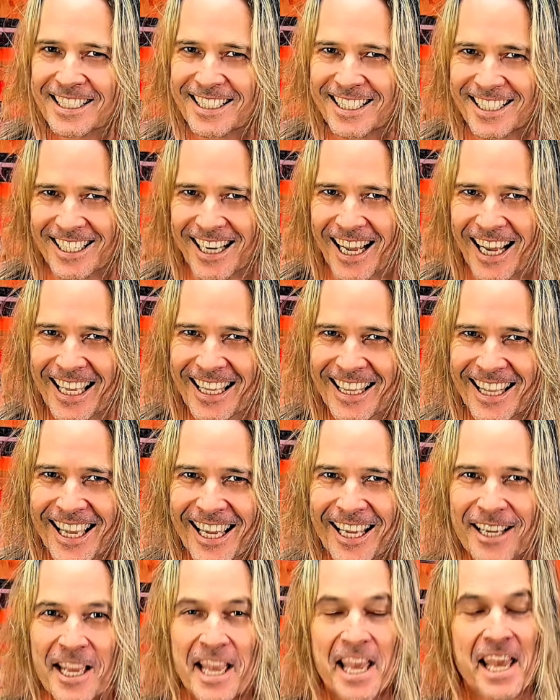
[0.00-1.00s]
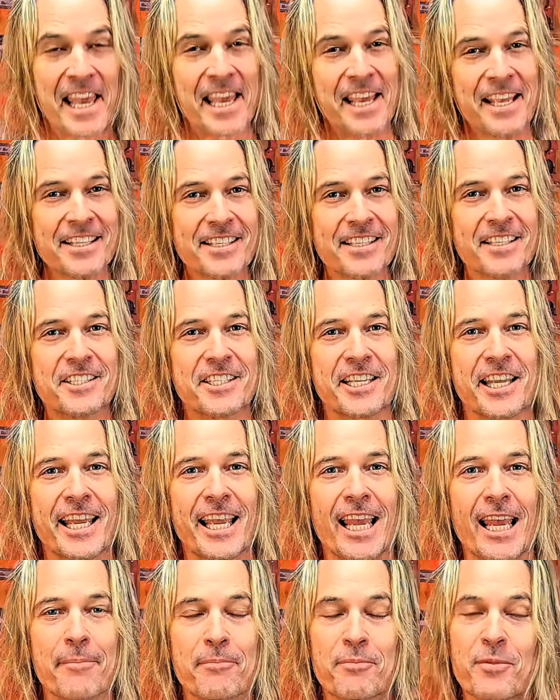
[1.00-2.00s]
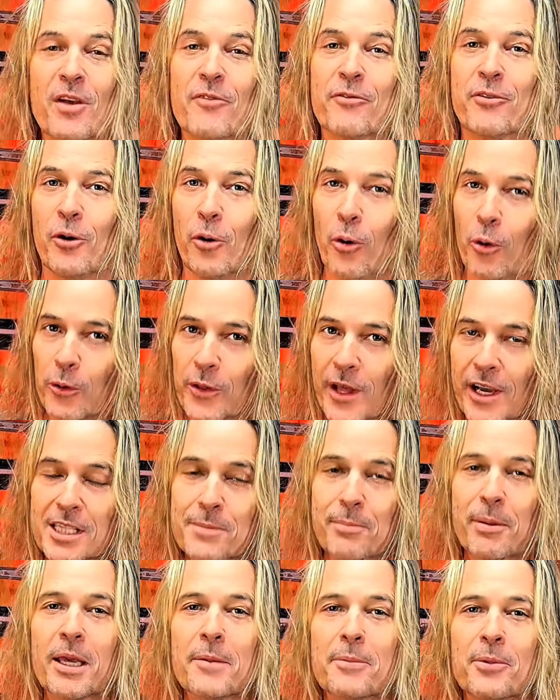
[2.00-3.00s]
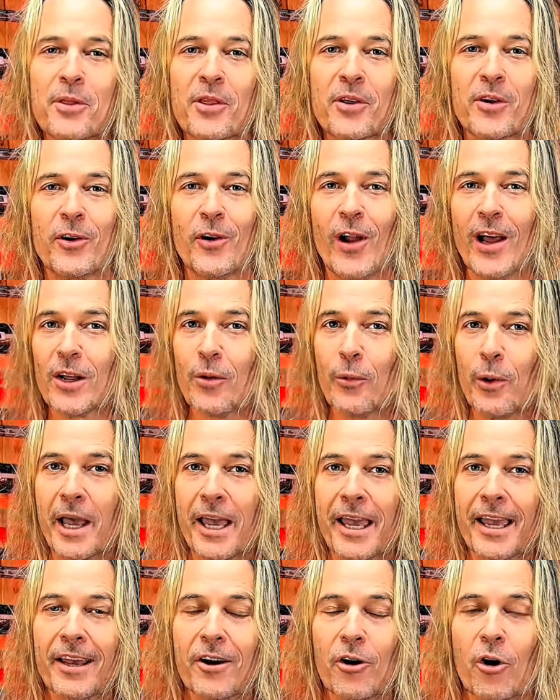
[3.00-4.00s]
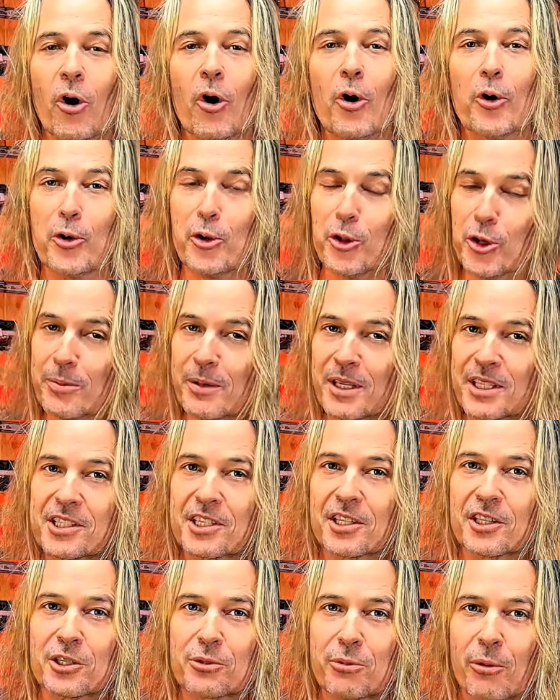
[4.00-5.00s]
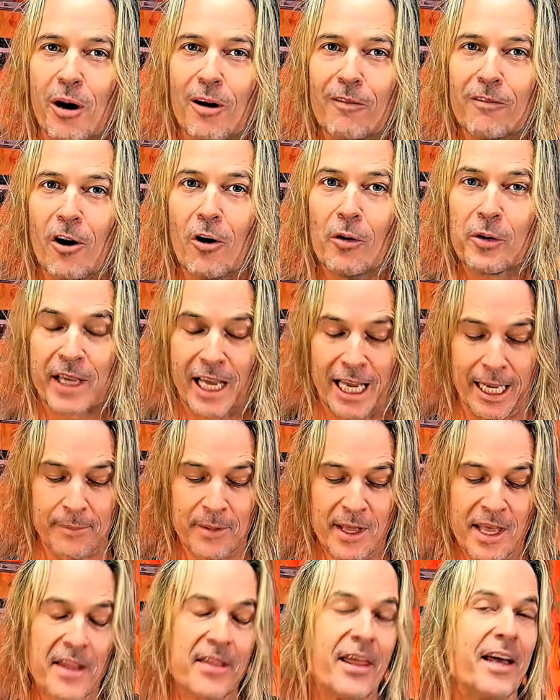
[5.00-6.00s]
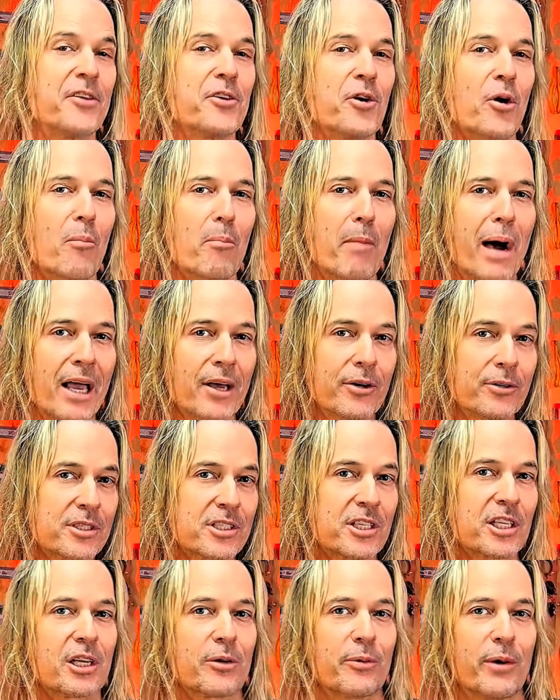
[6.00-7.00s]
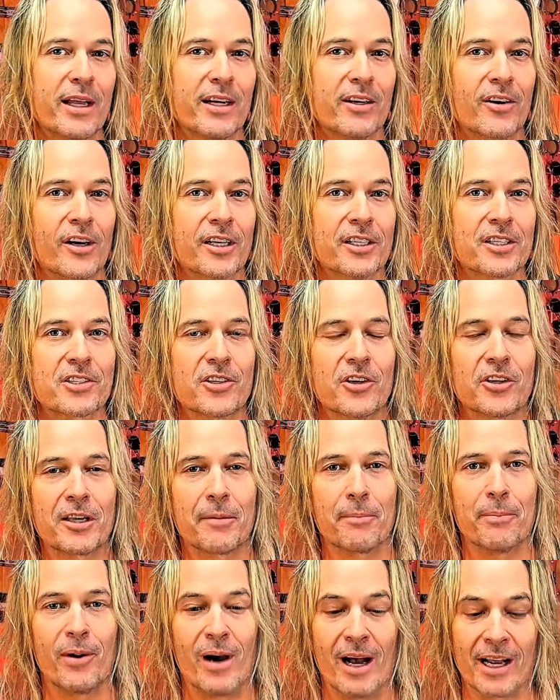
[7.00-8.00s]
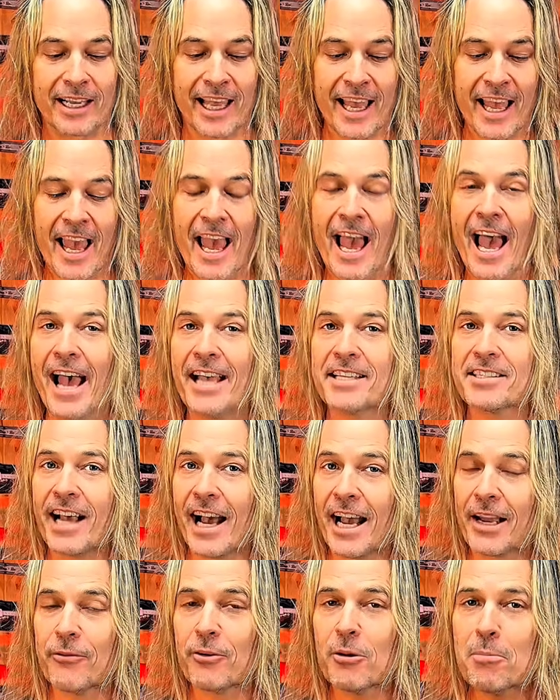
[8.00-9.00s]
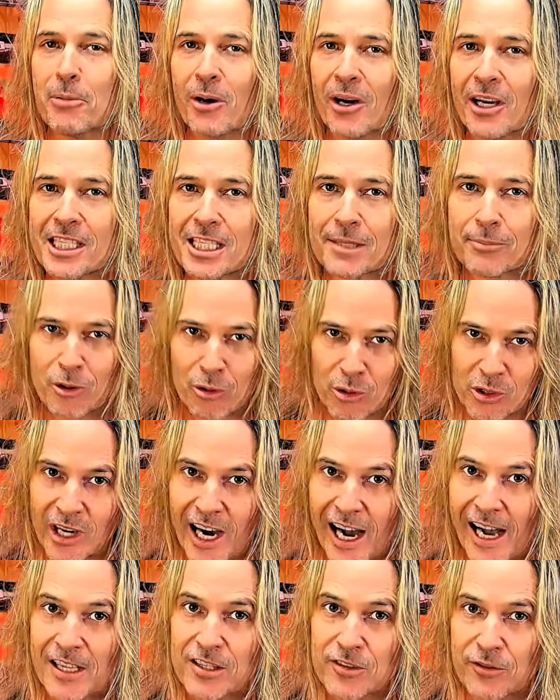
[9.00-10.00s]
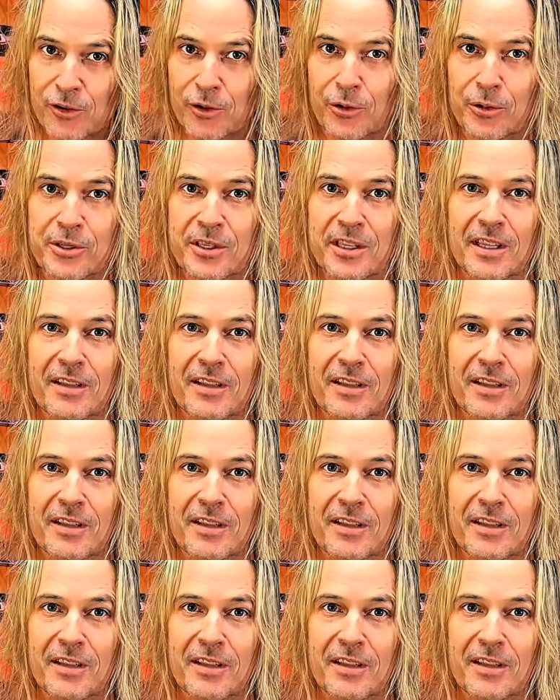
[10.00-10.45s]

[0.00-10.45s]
G'day there. Here's a tip for all those people that are unaware or newbies to the 12-volt game that your male cigarette lighter socket plug has a replaceable glass fuse in